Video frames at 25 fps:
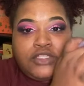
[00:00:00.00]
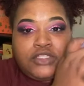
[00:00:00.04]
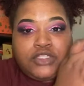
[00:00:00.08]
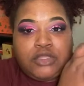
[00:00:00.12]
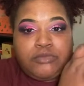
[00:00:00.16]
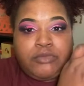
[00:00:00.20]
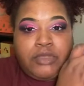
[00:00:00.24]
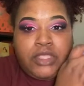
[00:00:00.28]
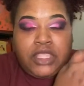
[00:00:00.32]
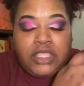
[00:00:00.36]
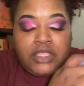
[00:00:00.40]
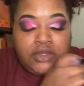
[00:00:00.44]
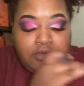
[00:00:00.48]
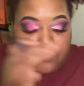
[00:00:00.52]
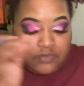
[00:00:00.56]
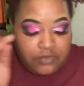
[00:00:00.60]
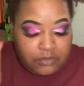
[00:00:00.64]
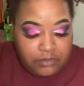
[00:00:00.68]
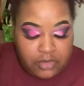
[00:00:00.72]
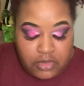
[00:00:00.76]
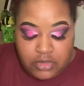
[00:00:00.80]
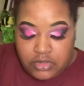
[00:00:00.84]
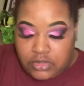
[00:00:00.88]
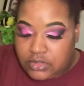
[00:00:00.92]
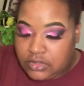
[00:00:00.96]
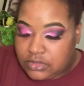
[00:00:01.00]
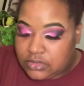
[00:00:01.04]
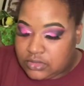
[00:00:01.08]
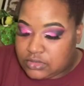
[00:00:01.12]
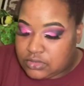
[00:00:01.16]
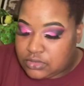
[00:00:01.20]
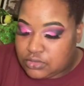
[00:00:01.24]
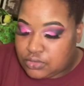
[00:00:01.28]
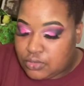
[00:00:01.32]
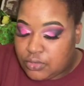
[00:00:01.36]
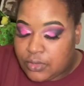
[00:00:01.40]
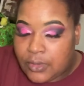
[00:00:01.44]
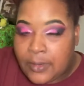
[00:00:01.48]
on my hand from earlier at the
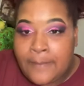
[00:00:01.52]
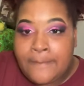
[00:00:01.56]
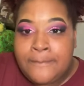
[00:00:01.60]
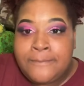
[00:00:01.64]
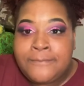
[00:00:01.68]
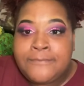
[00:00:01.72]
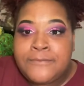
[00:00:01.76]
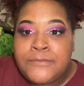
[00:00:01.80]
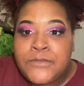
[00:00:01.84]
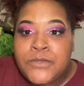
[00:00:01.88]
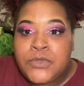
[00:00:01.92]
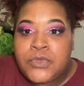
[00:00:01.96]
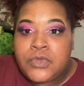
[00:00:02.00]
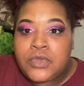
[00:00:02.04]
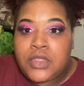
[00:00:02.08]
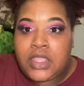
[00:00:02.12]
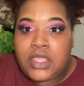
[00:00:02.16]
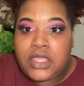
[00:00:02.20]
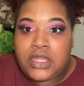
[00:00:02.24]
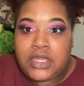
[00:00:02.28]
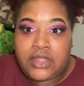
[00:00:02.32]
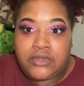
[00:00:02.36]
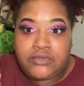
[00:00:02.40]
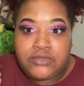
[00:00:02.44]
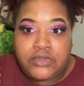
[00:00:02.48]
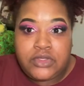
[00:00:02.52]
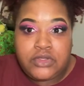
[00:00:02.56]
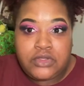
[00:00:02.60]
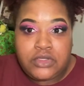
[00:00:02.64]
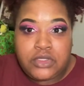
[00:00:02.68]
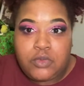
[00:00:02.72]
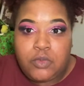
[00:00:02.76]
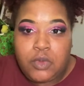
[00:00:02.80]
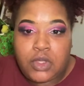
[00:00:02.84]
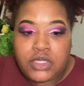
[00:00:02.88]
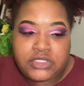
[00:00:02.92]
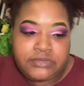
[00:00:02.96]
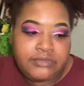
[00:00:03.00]
store, and I've literally
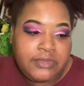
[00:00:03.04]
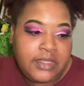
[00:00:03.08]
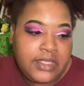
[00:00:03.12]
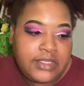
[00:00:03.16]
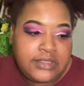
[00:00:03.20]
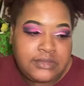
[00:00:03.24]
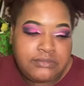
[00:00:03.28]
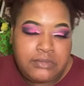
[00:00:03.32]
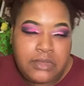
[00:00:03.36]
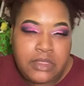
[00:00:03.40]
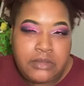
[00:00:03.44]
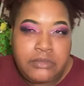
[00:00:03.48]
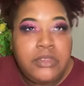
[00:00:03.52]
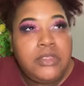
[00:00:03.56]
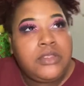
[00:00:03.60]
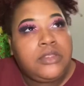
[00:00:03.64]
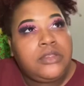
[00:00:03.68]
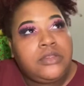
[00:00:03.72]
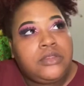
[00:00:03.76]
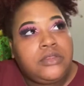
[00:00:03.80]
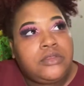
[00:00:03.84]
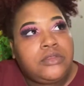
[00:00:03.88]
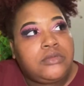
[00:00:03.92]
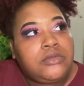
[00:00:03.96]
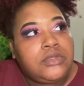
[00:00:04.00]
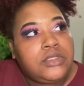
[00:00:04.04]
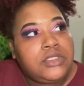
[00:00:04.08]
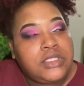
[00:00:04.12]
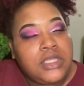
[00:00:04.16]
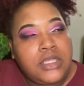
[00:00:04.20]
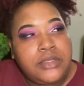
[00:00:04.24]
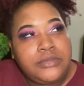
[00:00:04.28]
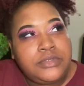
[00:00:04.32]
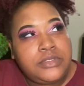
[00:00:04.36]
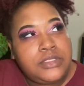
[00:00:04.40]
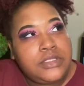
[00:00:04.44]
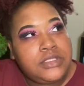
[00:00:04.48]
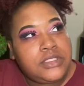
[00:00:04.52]
washed my hands maybe 3
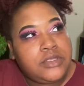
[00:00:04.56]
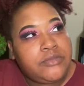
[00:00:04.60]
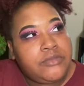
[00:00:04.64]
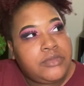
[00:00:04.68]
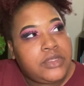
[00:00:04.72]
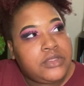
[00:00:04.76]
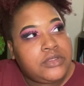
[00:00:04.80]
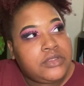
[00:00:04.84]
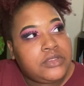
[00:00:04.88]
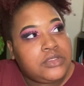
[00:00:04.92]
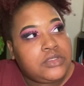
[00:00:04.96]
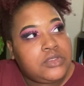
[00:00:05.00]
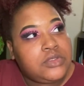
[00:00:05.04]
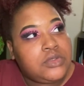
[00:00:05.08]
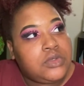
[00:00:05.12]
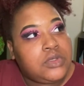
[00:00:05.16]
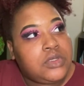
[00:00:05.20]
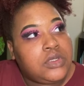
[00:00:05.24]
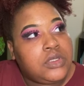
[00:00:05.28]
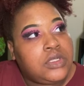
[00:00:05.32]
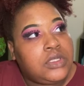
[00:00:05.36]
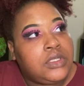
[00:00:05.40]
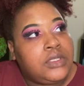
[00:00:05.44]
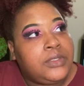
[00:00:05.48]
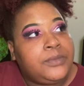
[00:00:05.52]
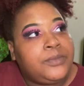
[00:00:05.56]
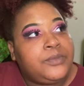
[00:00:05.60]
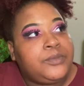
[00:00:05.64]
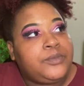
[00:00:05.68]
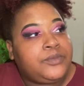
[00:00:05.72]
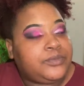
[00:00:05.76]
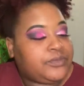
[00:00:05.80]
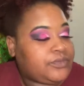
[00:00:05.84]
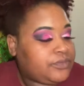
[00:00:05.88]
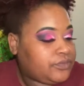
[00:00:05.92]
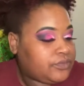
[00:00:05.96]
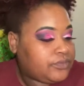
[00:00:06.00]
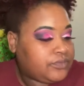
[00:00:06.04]
times since I've been at the store,
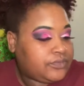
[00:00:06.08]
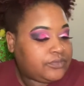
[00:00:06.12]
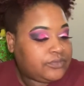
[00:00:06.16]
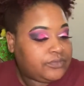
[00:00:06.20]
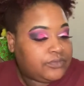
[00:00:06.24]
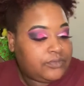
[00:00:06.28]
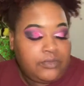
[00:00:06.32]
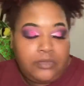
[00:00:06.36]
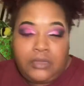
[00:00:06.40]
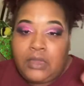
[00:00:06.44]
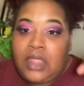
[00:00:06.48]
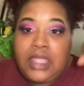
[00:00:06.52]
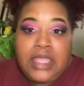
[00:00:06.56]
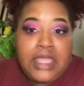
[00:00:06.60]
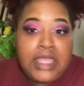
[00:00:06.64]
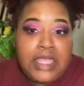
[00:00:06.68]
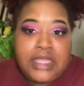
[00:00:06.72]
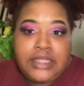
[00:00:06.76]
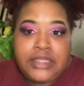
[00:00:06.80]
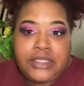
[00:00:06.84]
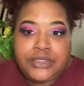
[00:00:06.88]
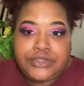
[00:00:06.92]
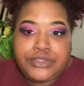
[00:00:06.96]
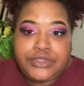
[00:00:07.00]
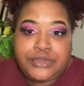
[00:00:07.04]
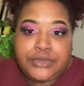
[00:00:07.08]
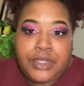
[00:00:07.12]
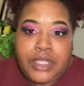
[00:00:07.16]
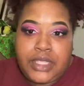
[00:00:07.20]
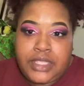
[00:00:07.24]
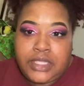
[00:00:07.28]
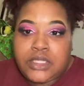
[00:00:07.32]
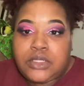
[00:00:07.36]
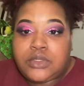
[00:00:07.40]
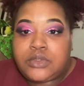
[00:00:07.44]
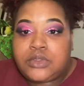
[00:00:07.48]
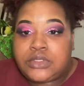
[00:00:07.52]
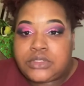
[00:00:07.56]
and they're still
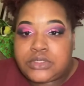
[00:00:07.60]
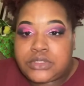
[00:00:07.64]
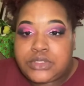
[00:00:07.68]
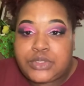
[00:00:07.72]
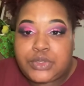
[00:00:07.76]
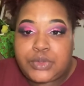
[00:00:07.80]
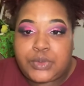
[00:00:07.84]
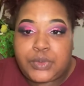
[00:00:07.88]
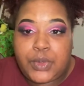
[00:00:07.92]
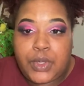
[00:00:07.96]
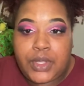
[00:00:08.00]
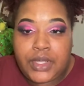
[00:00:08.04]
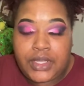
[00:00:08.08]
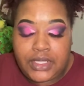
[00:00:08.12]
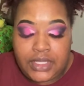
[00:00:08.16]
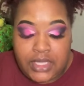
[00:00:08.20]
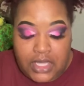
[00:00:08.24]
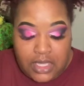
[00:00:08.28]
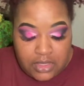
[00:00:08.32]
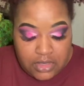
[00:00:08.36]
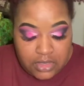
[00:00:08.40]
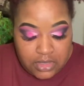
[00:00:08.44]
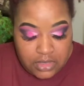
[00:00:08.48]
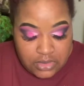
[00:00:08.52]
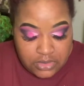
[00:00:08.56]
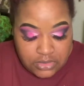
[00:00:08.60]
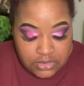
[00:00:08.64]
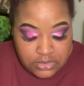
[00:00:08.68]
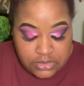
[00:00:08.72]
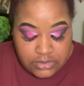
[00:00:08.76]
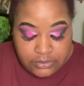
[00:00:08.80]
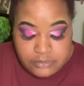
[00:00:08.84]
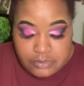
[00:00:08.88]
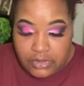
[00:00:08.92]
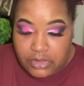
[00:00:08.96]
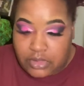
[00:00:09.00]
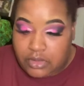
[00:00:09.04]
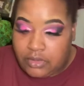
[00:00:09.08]
hanging on. So yeah, so
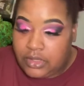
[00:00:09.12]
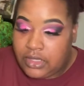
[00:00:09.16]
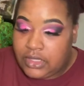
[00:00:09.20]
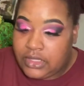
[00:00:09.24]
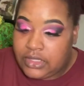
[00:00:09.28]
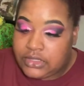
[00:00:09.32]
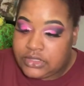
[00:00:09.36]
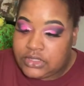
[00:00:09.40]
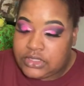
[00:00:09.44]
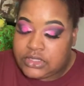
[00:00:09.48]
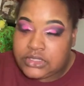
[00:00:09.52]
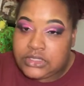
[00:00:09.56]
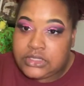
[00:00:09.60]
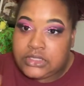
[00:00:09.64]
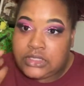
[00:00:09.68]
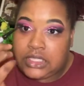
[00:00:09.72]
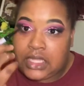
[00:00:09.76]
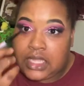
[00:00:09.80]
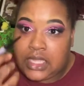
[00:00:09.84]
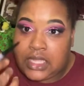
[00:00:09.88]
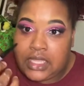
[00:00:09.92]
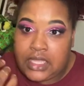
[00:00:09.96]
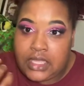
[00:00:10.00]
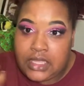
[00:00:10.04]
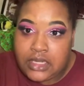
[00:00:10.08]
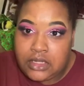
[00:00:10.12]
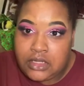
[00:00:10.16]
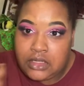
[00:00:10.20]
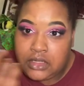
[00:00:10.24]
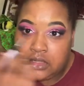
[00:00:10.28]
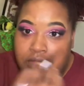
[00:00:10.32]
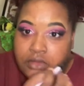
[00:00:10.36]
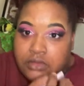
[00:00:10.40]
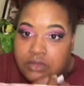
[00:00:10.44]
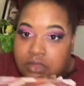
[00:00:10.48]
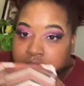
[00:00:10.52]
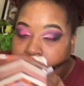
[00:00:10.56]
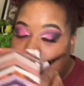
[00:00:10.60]
I'm gonna go ahead and just line
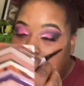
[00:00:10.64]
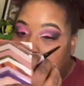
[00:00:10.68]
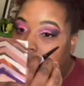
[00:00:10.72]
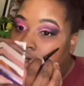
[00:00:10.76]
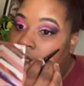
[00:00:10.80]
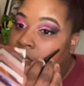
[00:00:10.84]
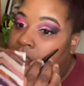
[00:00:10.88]
this